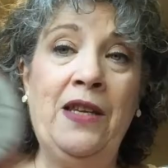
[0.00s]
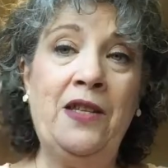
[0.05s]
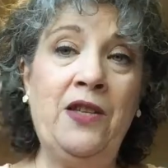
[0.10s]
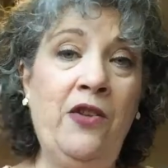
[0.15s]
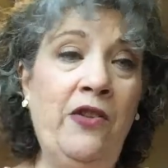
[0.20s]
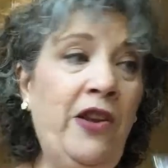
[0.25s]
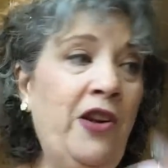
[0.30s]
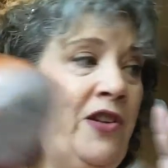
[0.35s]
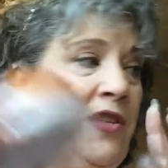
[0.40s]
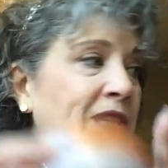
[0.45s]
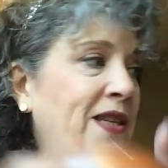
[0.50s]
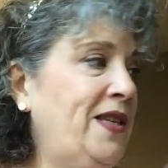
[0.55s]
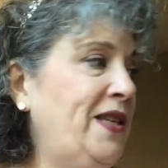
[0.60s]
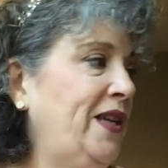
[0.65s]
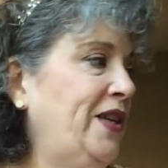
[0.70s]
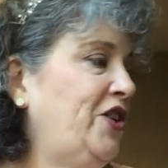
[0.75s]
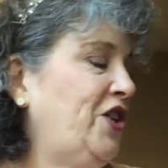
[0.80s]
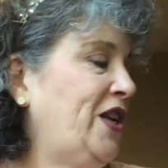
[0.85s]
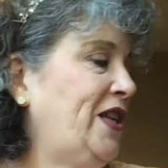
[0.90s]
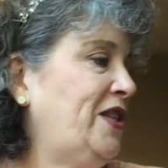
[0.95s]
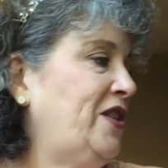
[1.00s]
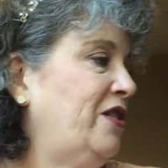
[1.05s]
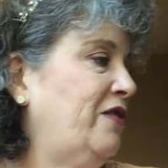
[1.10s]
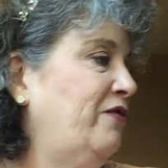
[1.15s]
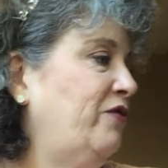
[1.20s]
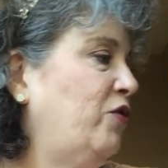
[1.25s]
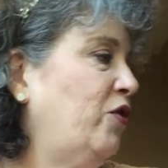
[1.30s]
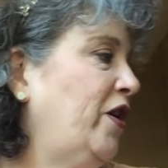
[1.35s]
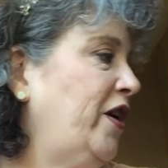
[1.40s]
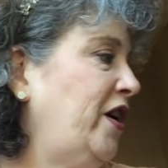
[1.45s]
So there's a
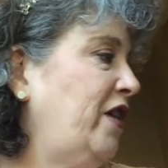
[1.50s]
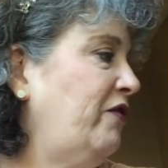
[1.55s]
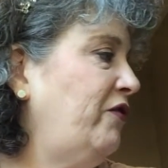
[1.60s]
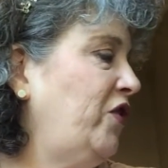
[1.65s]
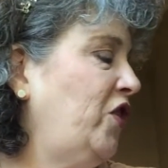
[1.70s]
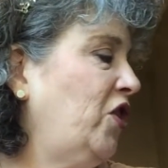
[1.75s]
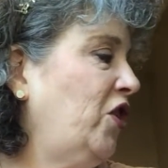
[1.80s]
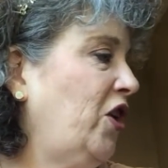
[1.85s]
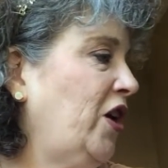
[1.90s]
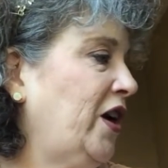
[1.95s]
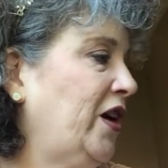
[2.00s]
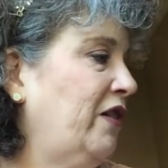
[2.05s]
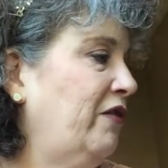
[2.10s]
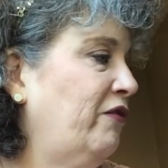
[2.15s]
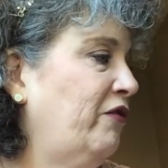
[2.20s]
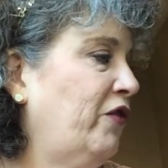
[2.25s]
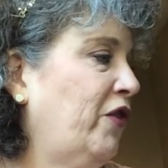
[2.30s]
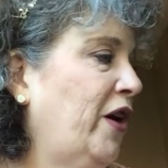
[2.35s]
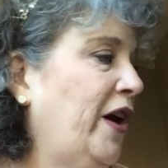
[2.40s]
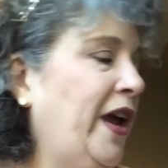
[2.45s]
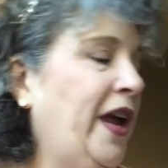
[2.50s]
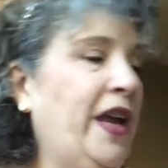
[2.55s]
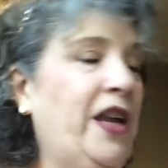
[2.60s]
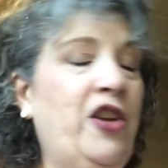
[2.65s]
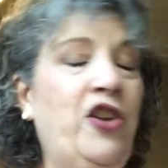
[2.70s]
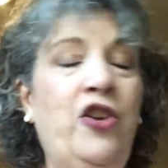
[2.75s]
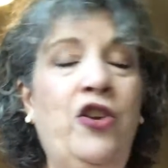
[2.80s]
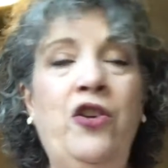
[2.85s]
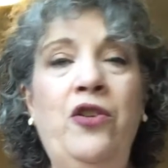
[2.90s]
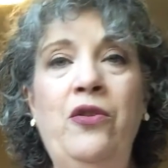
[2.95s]
suggestion for you if you're looking for a
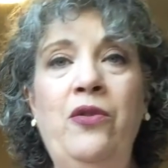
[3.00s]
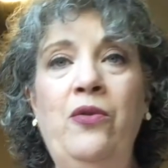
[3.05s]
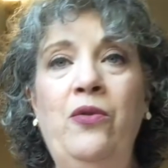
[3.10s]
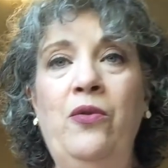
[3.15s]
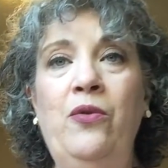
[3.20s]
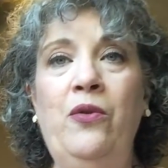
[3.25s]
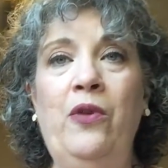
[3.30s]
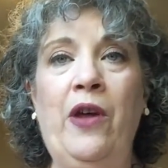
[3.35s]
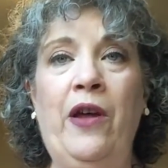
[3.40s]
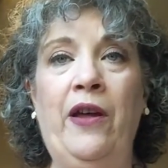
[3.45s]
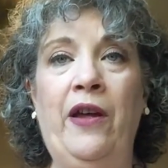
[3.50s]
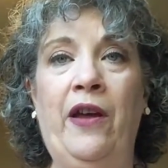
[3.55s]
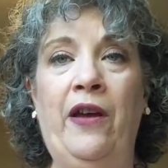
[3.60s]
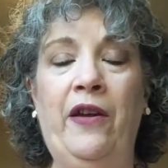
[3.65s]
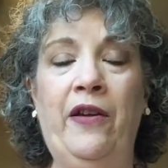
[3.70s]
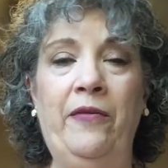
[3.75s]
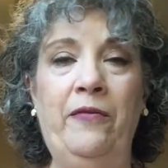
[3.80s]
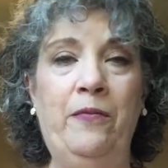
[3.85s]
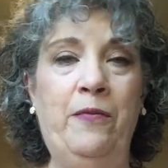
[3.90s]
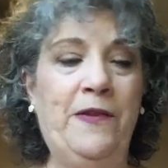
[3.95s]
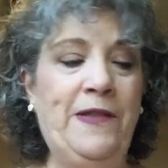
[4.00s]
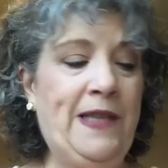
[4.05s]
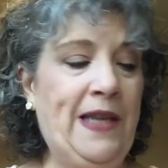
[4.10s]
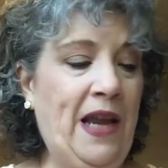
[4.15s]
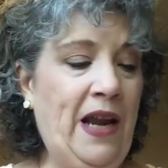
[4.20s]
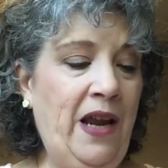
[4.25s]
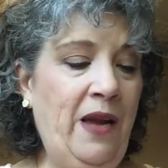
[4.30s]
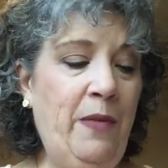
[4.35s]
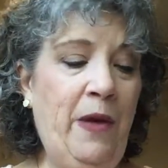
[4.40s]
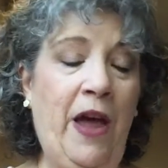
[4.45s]
new
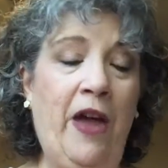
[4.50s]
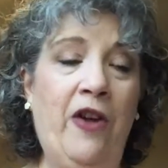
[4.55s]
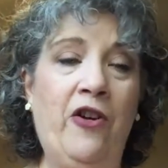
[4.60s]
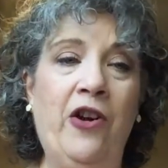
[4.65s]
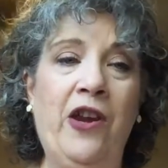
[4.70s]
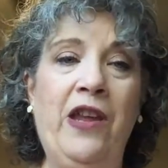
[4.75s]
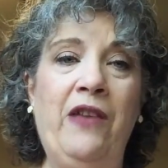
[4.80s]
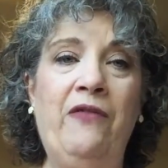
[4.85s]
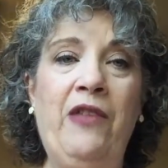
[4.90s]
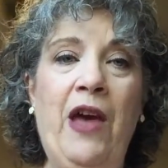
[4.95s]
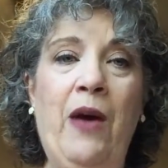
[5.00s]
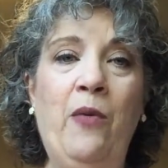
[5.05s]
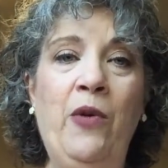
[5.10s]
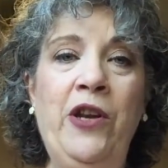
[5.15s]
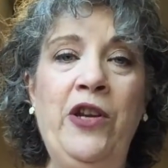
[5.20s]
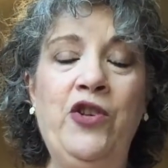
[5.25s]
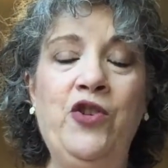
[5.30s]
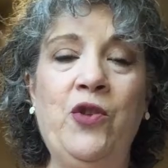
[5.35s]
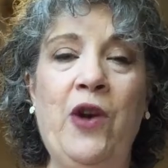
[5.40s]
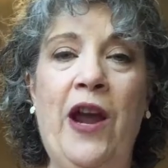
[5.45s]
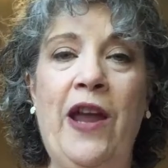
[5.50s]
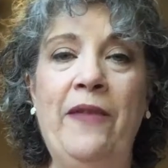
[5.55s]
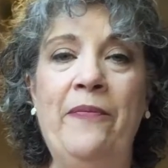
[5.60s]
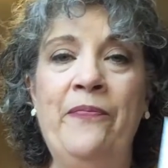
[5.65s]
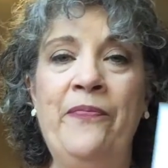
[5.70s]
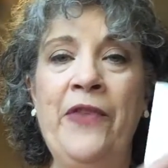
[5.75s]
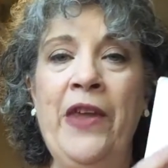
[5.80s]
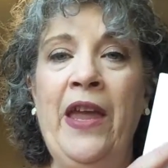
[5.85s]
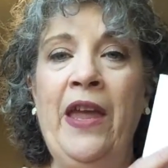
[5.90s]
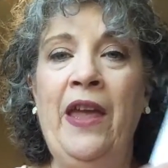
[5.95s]
setting powder. Give that one a try.
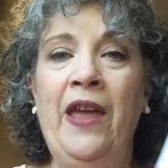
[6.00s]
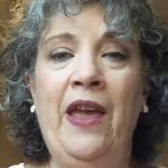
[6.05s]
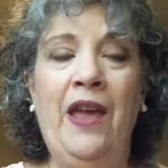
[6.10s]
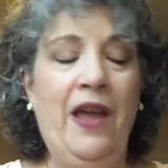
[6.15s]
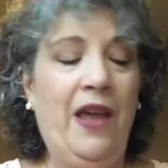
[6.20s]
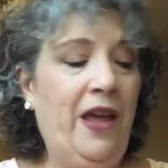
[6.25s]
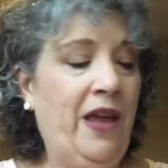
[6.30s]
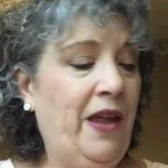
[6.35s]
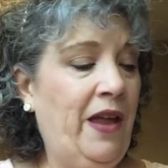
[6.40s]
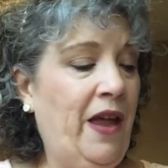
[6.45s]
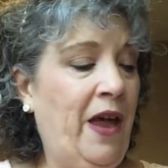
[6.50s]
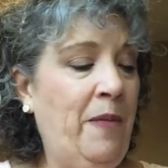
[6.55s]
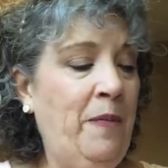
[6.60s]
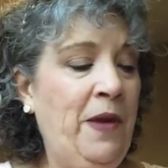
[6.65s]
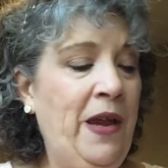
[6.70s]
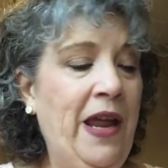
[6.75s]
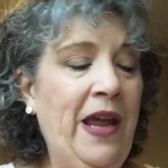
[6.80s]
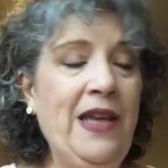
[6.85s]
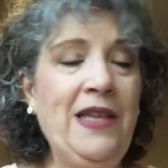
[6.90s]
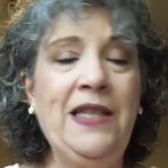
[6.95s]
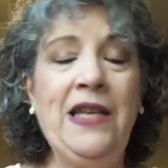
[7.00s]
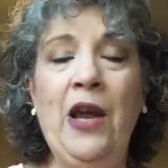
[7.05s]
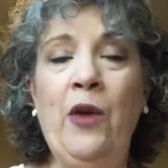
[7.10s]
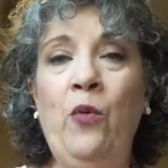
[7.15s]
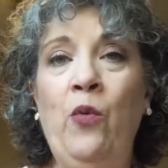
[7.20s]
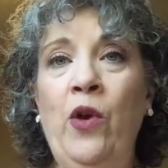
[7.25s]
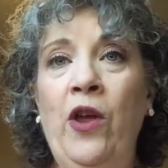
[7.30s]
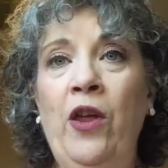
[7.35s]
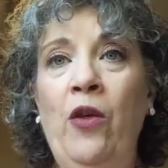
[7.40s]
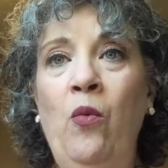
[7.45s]
Up next, I
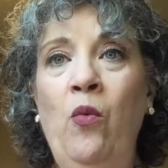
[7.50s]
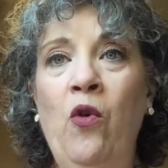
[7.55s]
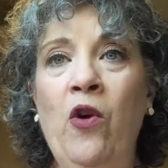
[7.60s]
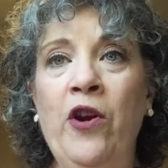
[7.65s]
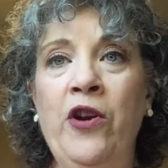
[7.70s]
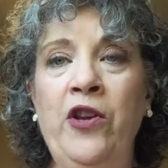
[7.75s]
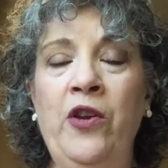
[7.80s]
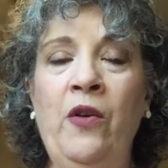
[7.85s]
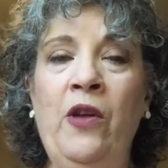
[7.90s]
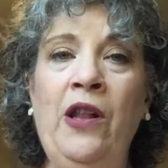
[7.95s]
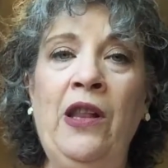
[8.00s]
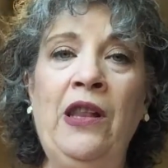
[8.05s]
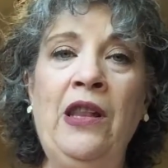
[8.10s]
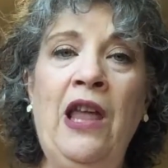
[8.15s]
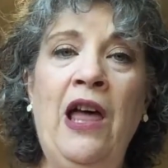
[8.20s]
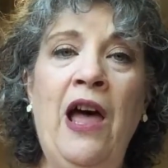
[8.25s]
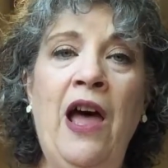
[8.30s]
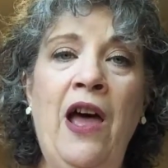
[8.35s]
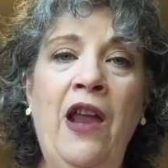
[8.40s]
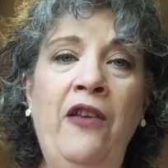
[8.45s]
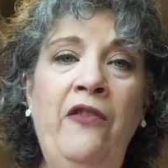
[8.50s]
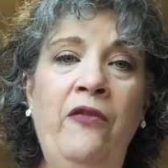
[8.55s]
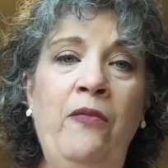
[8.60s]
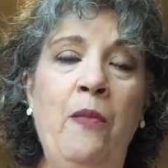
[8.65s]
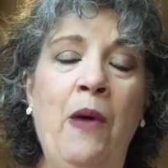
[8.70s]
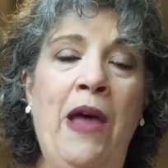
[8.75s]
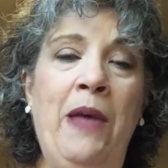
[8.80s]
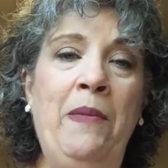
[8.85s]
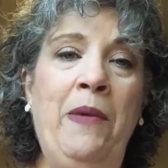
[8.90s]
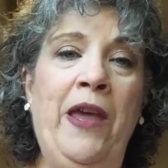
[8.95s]
will warn you, a lot of
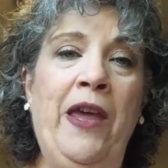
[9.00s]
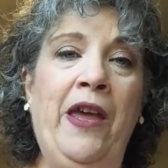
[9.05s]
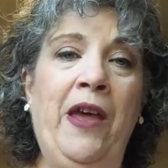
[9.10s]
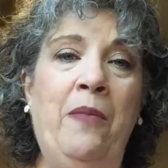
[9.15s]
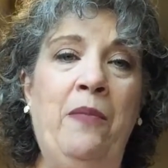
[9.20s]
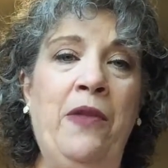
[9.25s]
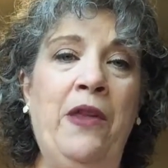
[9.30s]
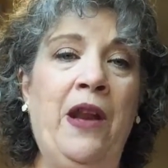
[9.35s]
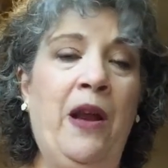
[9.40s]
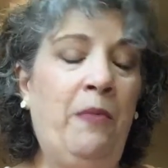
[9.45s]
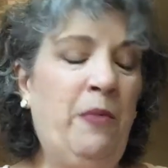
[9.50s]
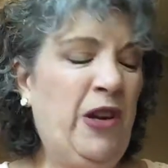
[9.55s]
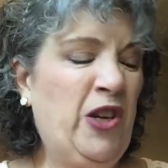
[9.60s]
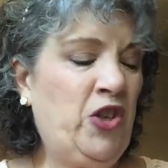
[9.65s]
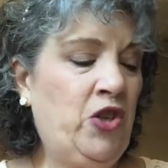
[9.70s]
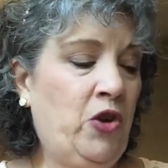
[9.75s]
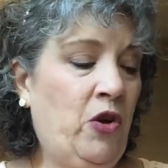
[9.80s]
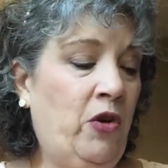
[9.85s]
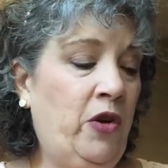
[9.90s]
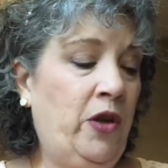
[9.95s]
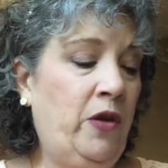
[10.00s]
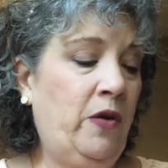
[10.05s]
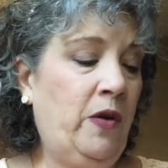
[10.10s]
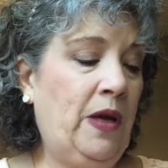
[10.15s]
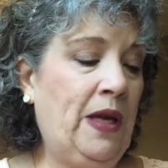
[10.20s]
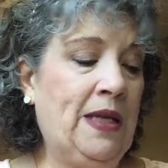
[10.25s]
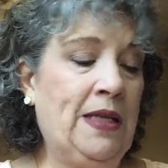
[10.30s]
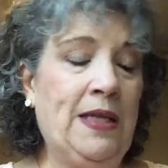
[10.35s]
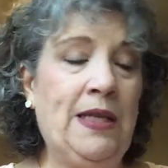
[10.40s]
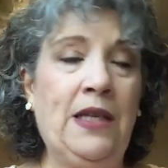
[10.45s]
my makeup that I'm going to show you
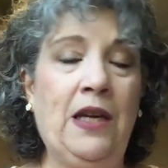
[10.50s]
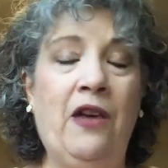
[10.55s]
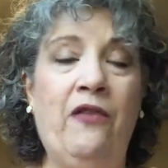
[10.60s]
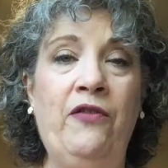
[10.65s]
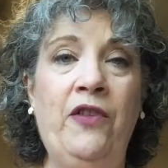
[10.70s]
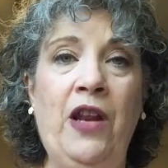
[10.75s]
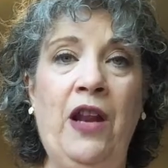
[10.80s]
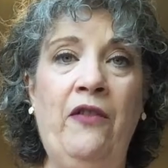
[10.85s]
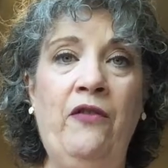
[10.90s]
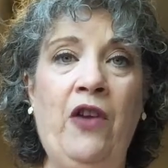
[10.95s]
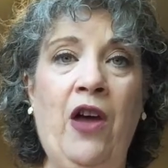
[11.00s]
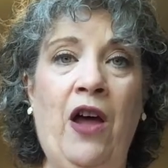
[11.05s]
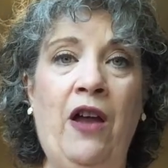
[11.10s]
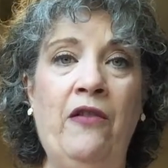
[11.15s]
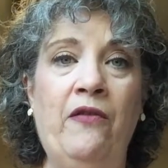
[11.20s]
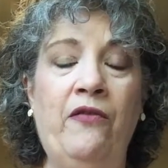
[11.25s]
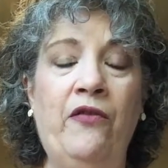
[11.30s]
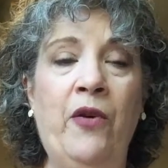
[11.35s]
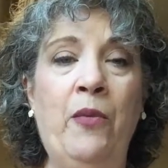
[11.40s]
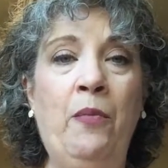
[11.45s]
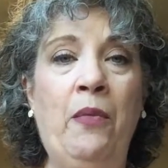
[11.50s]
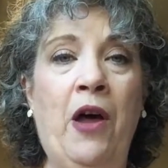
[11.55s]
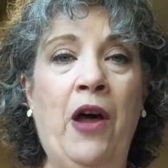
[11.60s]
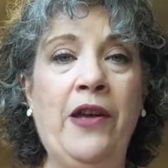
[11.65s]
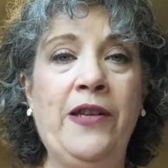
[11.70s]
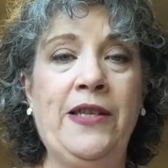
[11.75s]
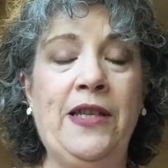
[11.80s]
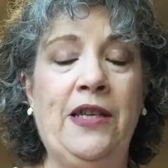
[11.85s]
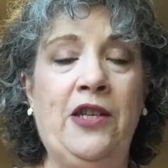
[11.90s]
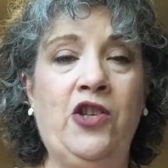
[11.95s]
is stuff that I've gotten from
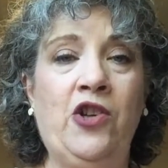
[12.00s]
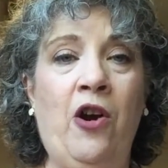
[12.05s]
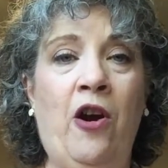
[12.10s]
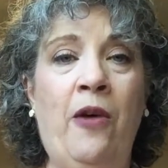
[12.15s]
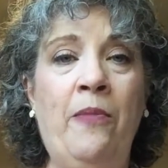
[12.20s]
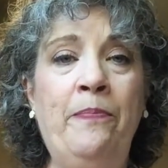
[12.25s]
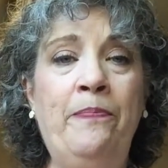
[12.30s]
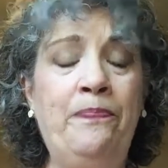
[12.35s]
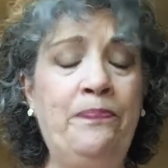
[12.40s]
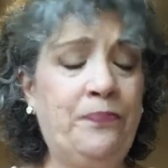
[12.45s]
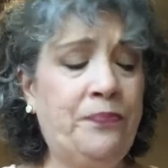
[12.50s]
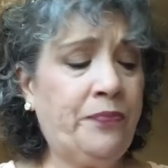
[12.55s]
BoxyCharm,